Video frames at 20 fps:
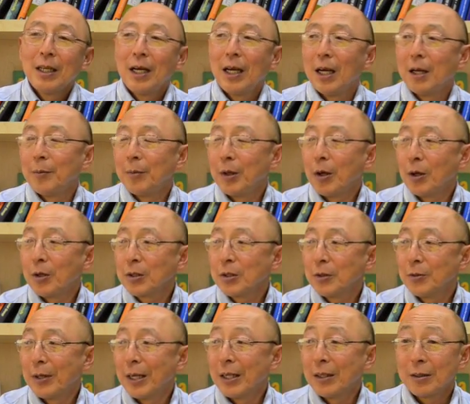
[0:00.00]
uh, but
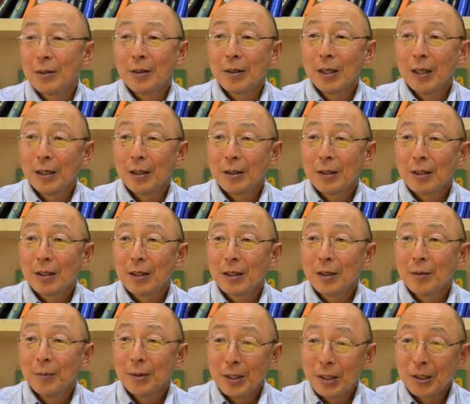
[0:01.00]
also around uh,
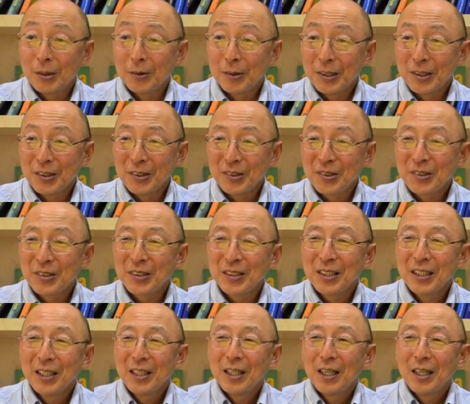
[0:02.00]
materials,